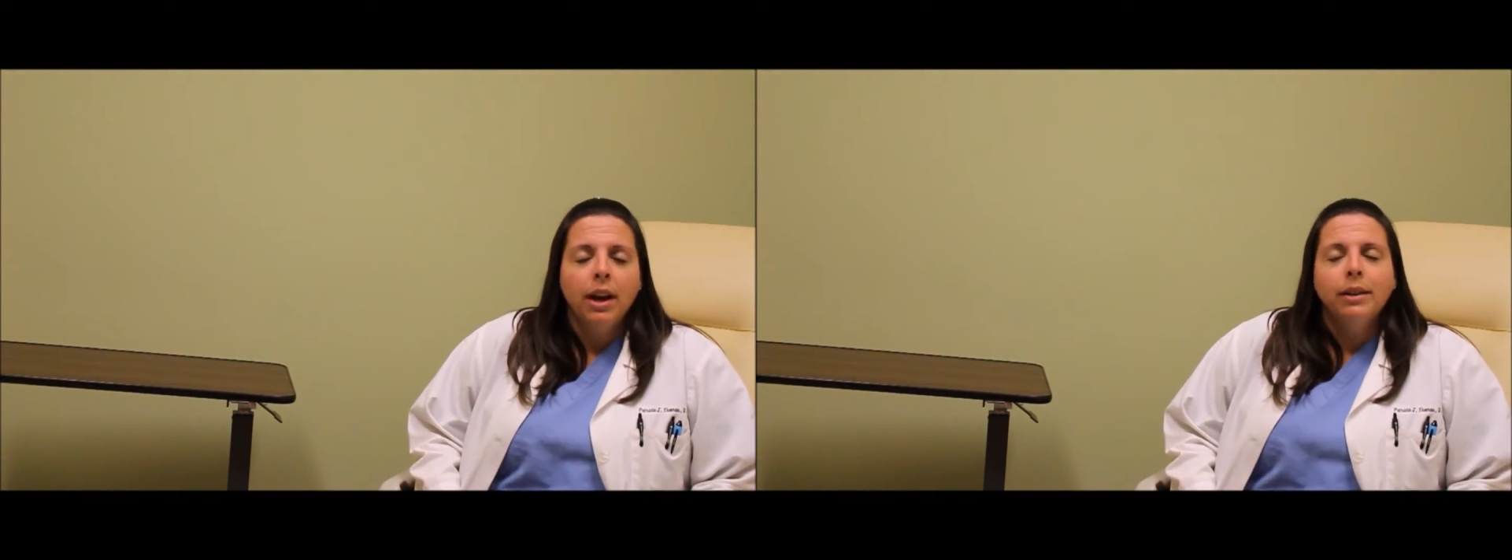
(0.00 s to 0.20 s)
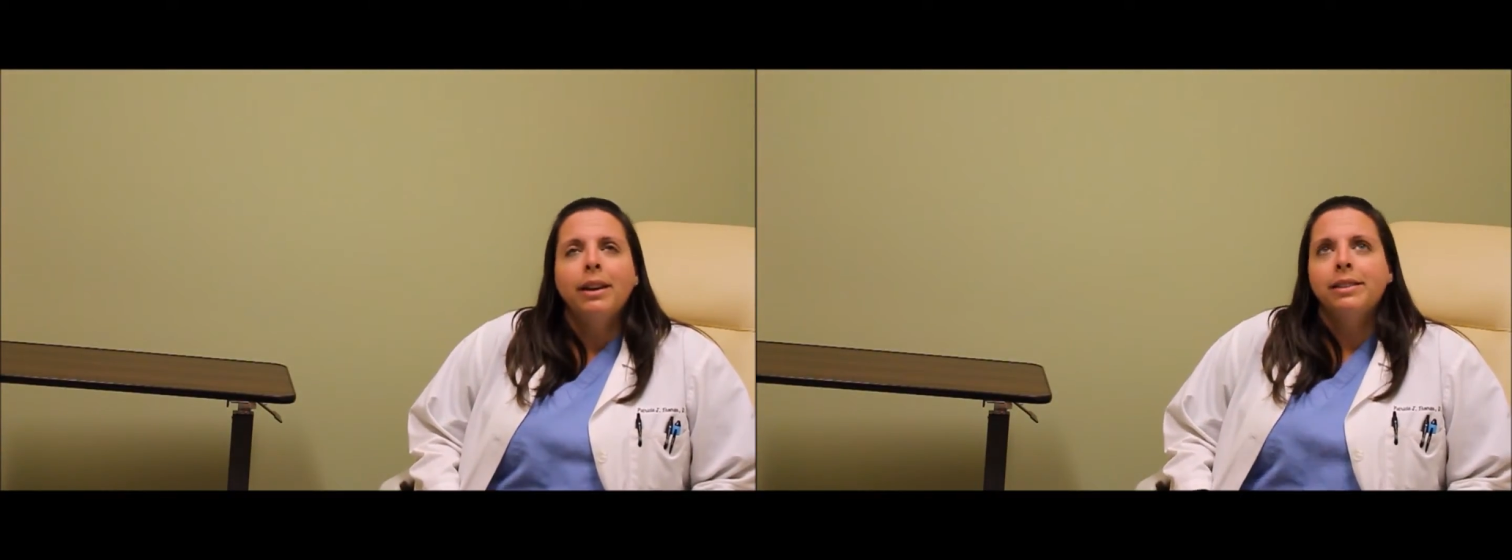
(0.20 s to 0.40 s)

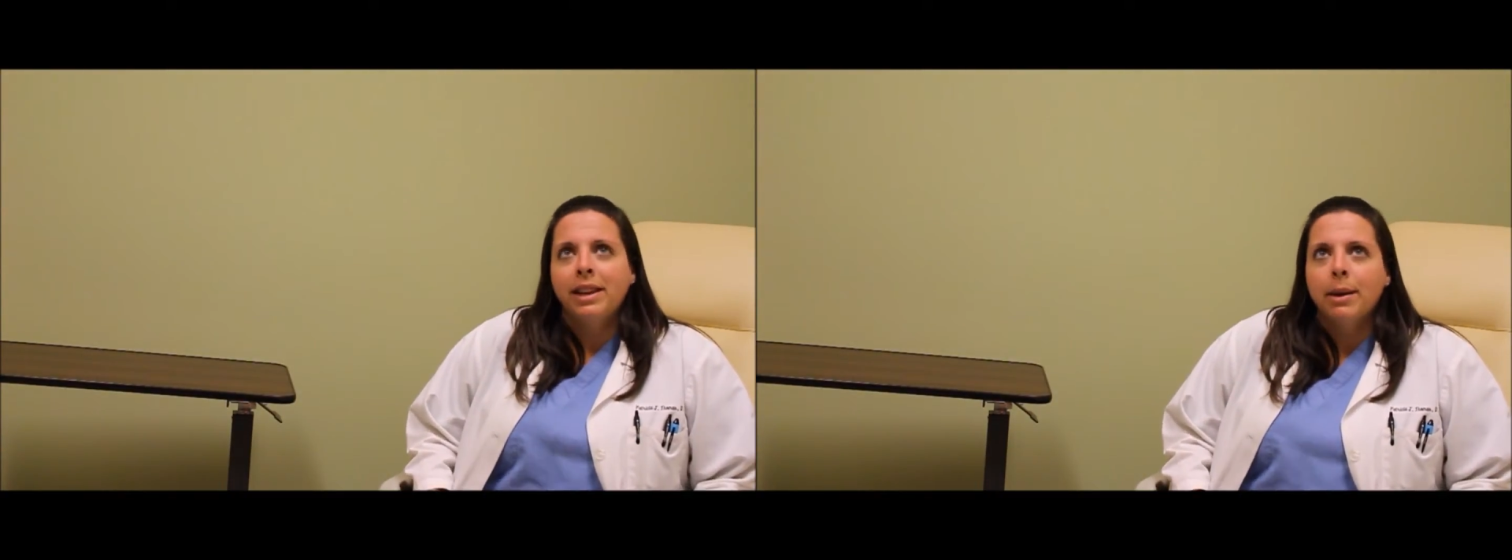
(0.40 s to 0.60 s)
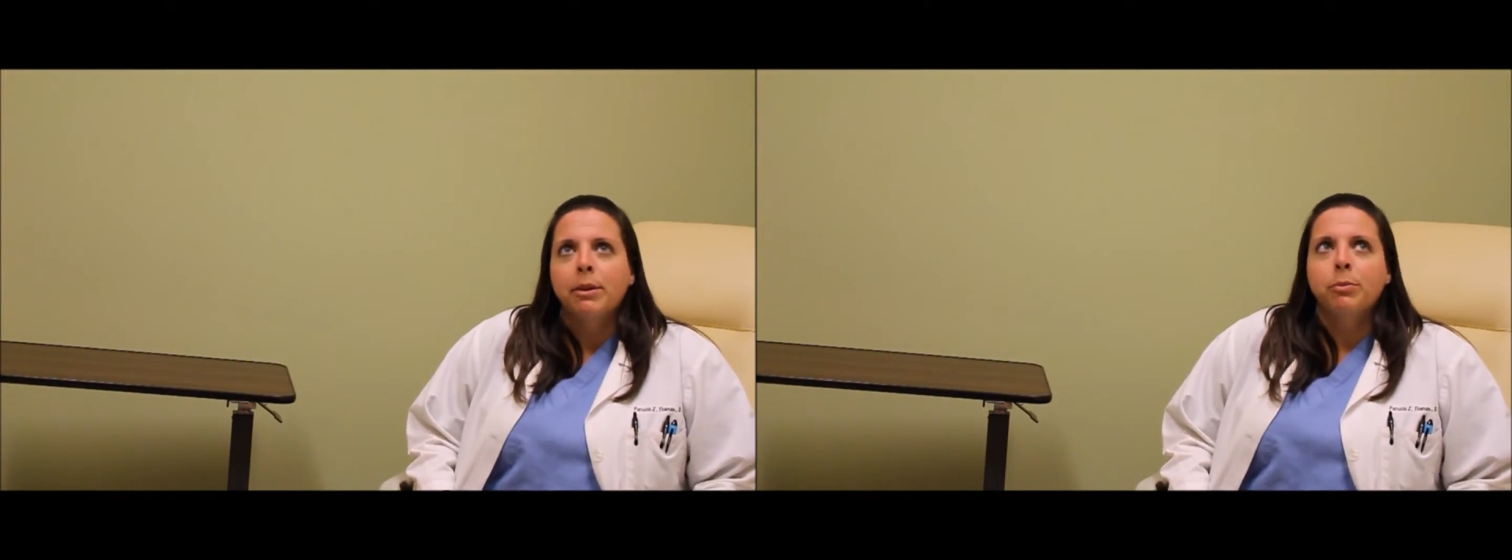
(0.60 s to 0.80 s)
not
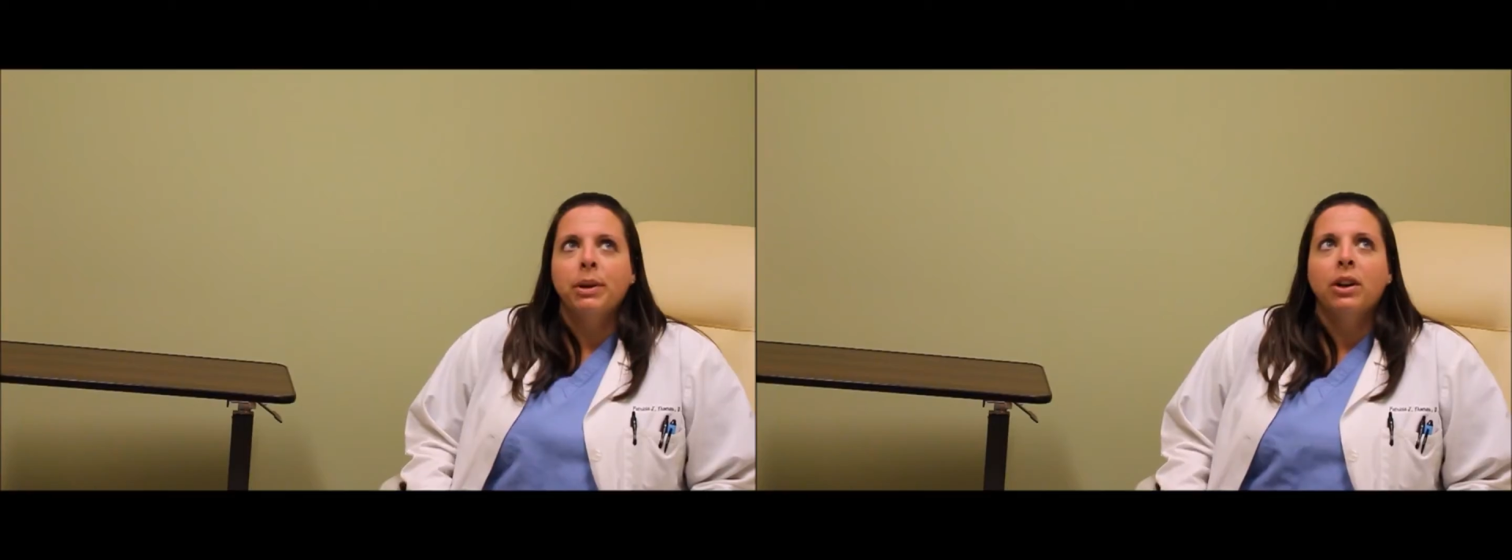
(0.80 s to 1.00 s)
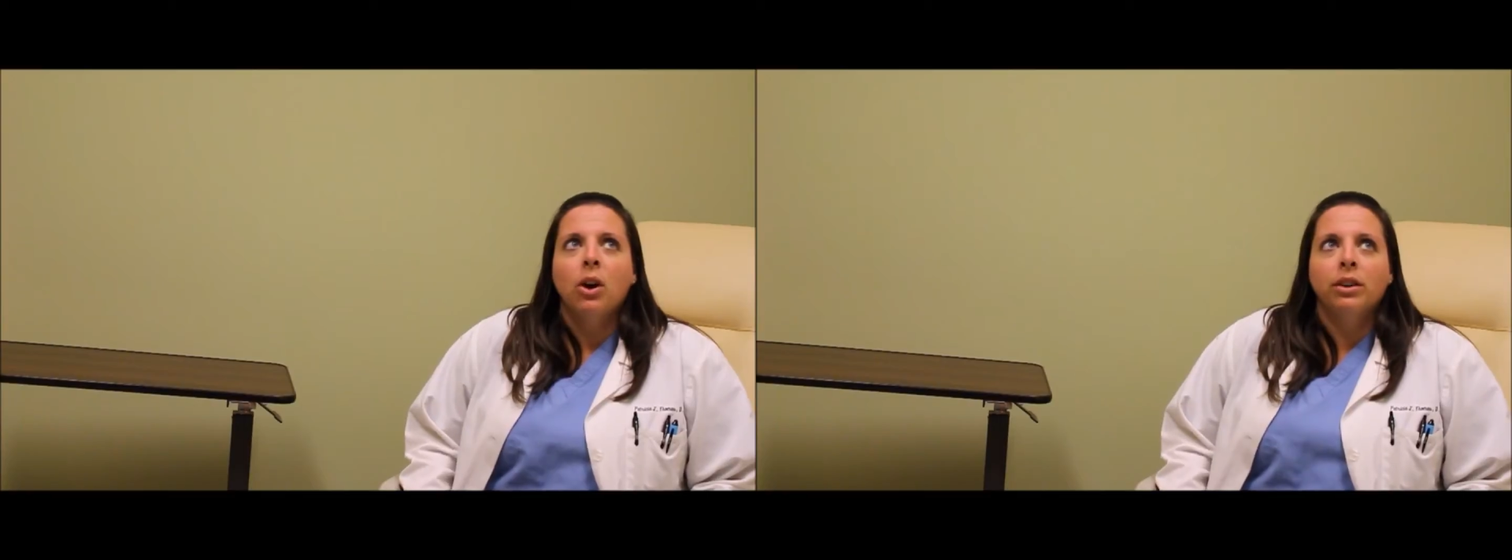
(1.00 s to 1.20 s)
damage,
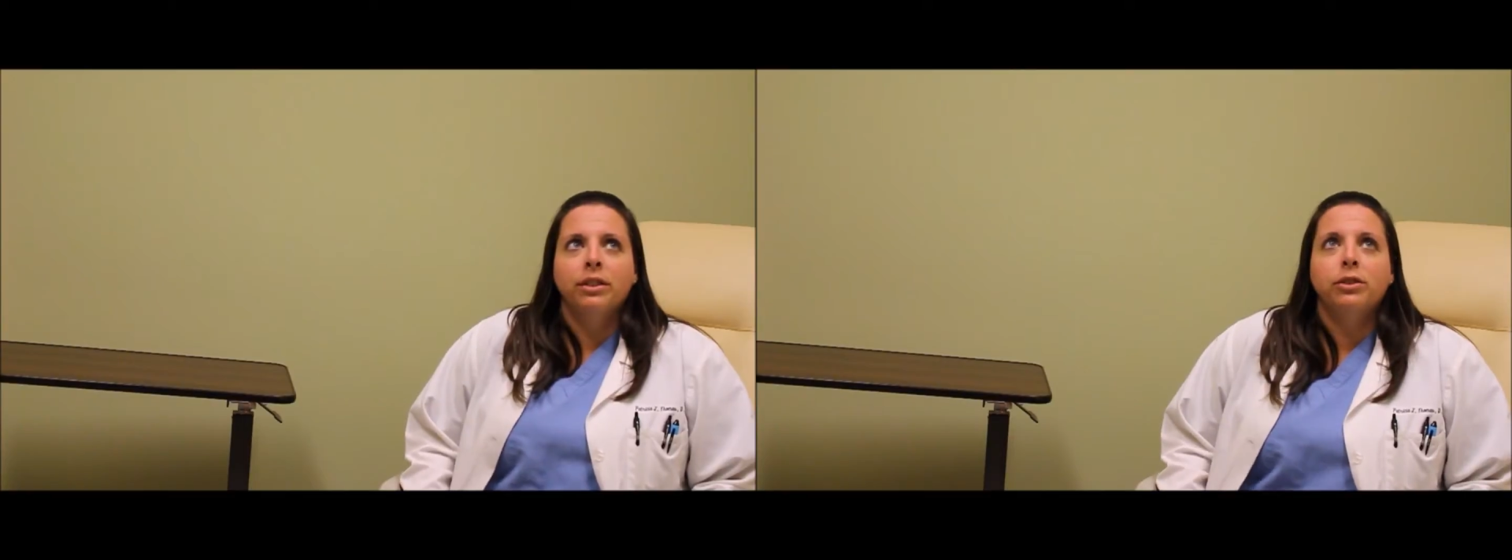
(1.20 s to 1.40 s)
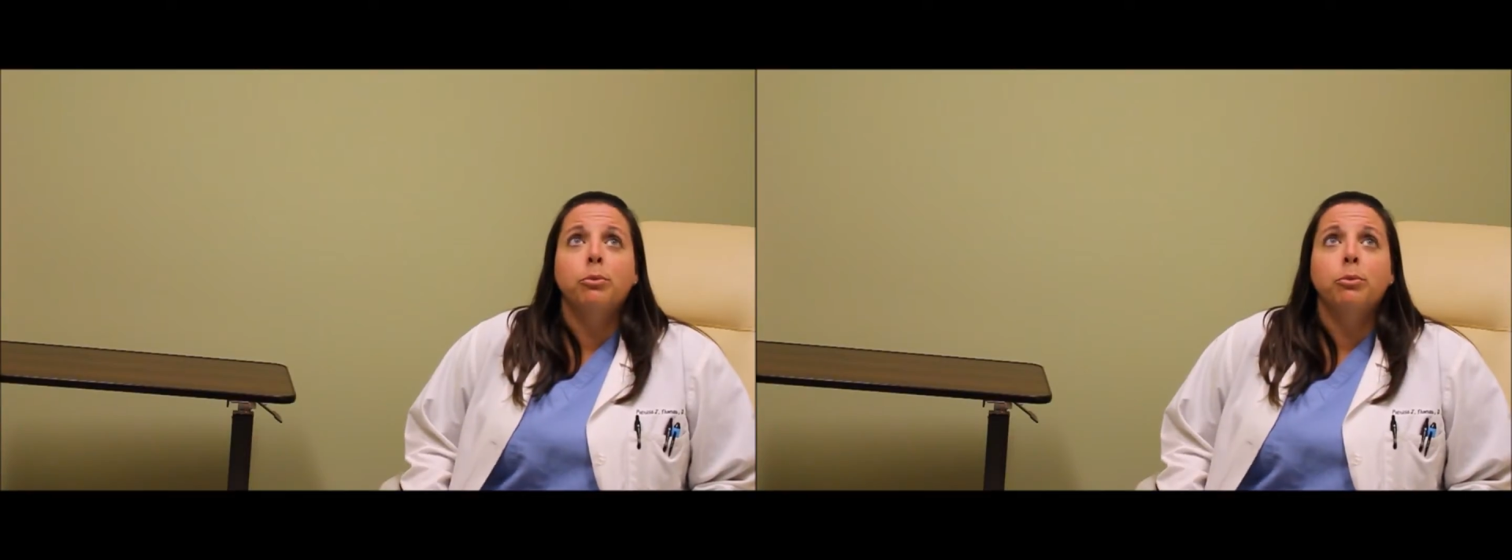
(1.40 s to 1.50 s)
but it causes